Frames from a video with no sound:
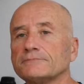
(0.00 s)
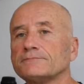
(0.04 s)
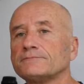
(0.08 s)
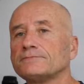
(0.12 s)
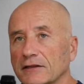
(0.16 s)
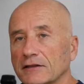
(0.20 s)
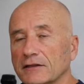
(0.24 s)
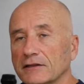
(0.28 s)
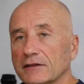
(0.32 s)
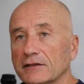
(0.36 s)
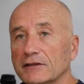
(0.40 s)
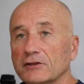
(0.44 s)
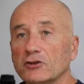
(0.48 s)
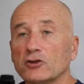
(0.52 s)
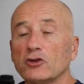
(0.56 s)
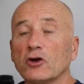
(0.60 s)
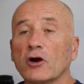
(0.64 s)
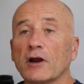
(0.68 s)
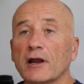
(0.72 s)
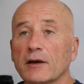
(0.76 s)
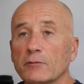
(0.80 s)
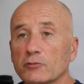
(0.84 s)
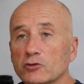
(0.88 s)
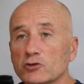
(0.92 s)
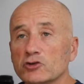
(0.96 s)
What are
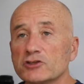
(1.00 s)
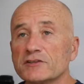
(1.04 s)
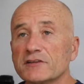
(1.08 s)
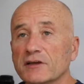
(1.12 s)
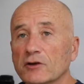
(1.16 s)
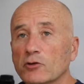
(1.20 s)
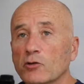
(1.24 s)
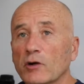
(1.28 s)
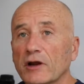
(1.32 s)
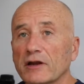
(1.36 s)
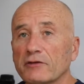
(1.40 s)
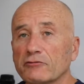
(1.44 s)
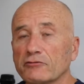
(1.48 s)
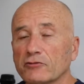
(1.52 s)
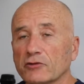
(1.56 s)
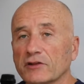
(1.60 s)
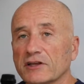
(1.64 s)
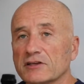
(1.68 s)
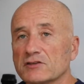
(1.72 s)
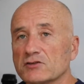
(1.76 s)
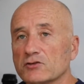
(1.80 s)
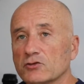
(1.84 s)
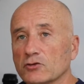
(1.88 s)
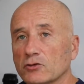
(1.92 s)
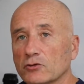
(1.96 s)
the foundations
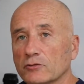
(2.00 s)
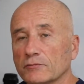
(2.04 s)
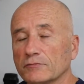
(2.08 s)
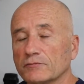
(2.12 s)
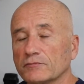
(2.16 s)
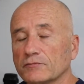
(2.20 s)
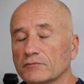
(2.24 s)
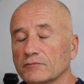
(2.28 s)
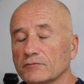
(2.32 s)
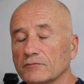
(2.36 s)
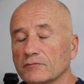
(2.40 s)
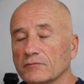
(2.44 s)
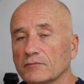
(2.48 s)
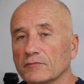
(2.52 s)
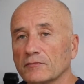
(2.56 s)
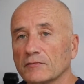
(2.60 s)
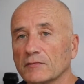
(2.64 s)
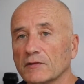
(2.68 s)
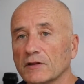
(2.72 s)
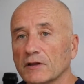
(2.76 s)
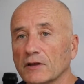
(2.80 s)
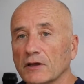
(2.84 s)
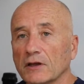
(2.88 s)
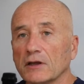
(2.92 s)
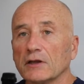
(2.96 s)
in the mouth?
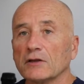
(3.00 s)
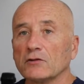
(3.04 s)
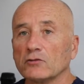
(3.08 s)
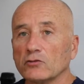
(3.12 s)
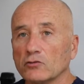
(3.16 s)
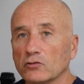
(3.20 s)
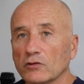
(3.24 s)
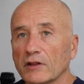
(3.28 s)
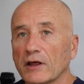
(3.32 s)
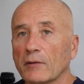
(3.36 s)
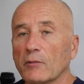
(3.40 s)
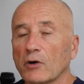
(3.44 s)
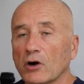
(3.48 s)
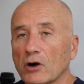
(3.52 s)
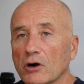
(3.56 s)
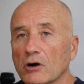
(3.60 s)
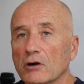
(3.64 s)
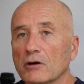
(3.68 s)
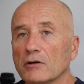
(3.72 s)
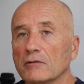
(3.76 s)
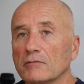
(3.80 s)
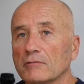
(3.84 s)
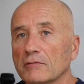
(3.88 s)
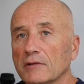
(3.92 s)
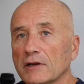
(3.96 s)
The invisible
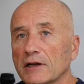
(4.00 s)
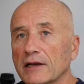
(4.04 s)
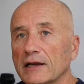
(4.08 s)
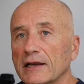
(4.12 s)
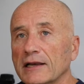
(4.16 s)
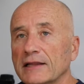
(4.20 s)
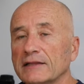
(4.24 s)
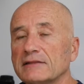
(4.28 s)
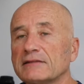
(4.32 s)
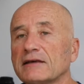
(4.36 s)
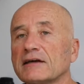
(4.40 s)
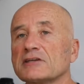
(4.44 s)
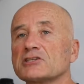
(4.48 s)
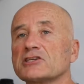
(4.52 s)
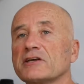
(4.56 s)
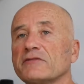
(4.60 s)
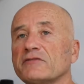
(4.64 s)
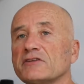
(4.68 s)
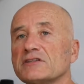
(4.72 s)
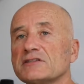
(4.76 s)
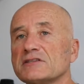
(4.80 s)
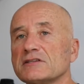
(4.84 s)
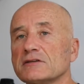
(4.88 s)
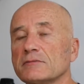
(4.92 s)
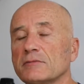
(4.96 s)
part, the
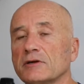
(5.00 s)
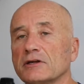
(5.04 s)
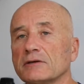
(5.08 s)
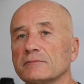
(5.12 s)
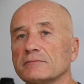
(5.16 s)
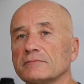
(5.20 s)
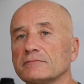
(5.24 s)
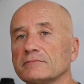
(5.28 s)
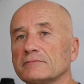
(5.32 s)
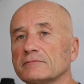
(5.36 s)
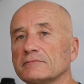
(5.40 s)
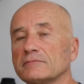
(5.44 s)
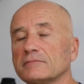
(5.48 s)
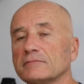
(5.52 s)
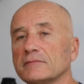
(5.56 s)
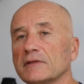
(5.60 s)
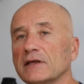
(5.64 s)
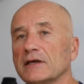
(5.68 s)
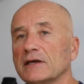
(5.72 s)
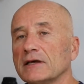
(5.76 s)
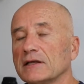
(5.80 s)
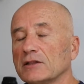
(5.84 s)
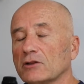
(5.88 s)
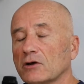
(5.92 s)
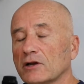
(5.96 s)
roots.
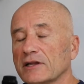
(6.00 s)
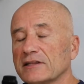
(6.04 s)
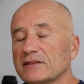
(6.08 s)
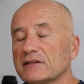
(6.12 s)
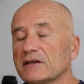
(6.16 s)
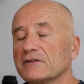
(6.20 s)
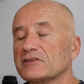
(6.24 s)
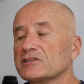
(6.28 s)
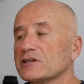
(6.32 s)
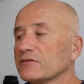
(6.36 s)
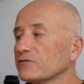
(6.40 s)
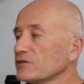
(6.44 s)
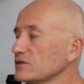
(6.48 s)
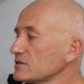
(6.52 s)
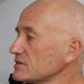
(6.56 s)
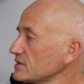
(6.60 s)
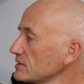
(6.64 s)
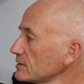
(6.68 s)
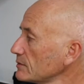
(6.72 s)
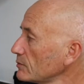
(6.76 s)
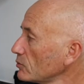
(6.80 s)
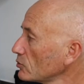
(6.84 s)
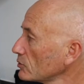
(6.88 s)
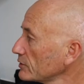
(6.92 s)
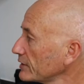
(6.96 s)
These need to be
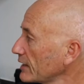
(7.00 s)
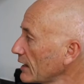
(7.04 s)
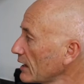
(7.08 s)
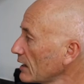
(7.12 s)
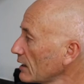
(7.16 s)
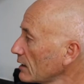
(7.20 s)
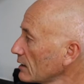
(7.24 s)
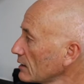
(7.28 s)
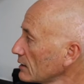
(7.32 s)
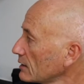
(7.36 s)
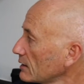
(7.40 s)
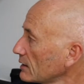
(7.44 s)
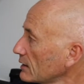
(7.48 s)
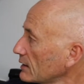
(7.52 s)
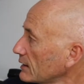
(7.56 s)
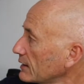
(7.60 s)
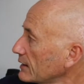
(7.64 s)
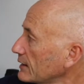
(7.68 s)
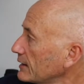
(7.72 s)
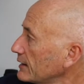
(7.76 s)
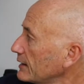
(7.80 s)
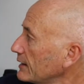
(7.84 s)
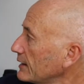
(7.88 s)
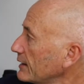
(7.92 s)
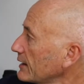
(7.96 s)
healthy and
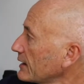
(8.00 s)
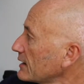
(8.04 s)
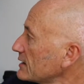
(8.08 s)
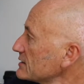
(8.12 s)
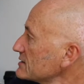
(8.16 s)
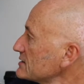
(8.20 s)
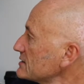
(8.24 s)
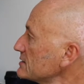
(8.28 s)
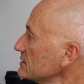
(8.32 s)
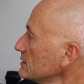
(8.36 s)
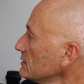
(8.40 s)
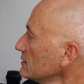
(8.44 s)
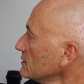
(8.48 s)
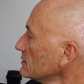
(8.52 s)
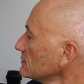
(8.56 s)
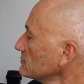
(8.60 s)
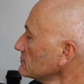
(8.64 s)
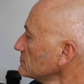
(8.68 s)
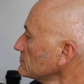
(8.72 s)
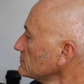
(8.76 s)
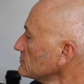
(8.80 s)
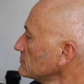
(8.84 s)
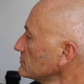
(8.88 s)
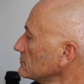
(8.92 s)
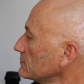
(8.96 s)

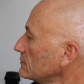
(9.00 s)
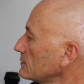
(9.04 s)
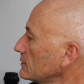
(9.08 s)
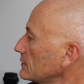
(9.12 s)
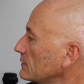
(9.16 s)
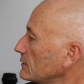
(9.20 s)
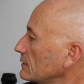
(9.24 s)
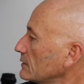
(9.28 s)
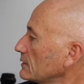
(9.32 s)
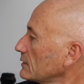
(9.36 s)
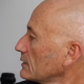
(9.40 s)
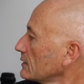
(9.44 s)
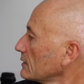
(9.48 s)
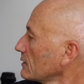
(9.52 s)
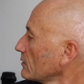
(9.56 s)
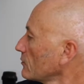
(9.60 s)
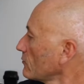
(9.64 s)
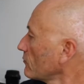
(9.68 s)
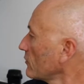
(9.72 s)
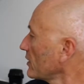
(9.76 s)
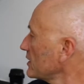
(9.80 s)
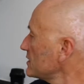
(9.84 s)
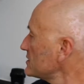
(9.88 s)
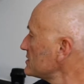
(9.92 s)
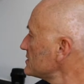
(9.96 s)
infection-free. Watch
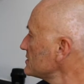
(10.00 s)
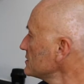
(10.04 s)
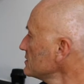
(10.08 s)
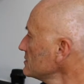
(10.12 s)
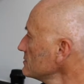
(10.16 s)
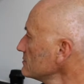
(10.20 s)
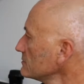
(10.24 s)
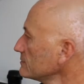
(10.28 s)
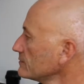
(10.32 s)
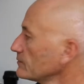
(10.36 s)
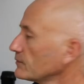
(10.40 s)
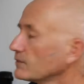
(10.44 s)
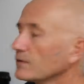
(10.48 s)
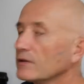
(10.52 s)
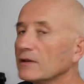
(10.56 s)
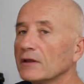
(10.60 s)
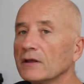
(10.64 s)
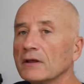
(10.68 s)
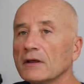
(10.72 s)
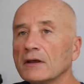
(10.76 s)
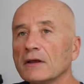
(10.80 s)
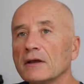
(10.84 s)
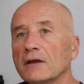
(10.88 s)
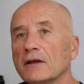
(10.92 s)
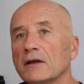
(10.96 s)
out for
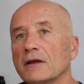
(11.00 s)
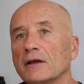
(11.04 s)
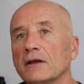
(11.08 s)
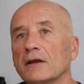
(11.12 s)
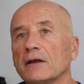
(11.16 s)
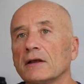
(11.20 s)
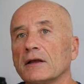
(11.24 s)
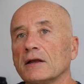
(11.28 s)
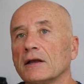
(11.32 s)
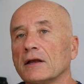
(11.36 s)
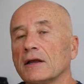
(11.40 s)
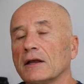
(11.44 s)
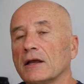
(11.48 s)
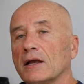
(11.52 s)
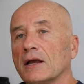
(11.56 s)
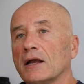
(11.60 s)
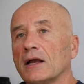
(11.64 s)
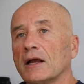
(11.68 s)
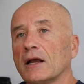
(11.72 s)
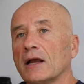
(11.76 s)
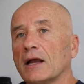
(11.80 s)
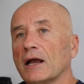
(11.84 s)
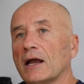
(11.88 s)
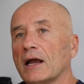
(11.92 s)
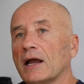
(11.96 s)
devitalized
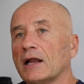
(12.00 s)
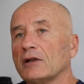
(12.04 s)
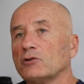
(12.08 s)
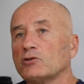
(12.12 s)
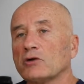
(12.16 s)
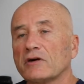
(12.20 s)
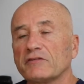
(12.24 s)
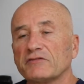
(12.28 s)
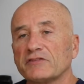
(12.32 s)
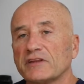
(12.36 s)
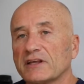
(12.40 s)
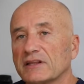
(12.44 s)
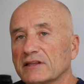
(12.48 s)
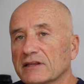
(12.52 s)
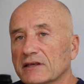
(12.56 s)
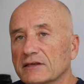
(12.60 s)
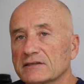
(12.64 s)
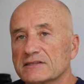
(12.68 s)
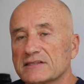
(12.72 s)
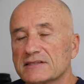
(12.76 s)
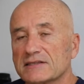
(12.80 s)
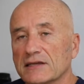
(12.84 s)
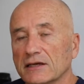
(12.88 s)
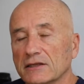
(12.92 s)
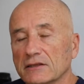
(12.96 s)
teeth that are,
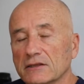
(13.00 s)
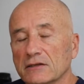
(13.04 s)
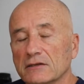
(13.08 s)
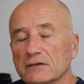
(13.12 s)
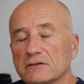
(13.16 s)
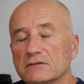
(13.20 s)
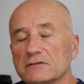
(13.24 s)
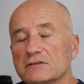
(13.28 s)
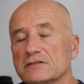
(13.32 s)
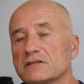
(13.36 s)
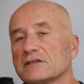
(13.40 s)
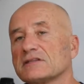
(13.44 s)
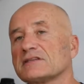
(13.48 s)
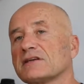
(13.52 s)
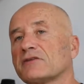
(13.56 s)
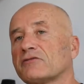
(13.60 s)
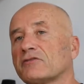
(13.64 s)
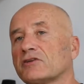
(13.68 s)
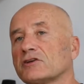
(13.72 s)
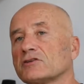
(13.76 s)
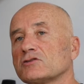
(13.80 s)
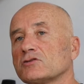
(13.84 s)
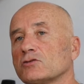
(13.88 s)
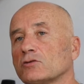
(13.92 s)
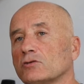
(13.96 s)
in 30 to
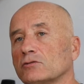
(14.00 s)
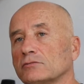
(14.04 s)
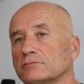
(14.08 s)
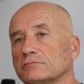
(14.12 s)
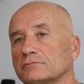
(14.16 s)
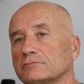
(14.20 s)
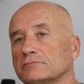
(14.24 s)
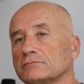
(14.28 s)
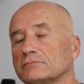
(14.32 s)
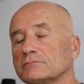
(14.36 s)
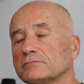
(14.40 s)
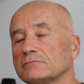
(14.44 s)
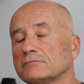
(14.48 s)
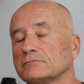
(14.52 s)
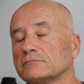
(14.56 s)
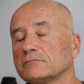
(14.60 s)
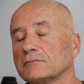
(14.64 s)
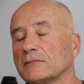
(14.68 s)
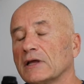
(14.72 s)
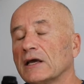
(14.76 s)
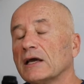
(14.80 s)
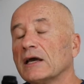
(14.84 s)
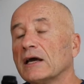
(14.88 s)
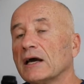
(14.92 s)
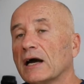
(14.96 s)
40% of
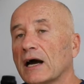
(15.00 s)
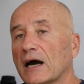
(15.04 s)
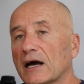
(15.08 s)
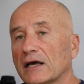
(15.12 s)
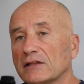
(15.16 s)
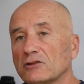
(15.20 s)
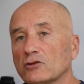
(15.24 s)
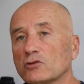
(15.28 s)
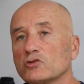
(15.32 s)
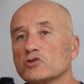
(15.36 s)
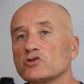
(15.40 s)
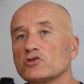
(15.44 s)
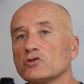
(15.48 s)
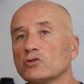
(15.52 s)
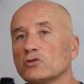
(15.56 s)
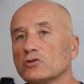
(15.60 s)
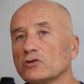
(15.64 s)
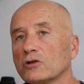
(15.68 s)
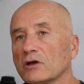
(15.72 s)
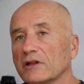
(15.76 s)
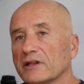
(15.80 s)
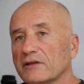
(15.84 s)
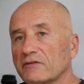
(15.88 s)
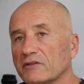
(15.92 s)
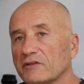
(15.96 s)
cases, infected.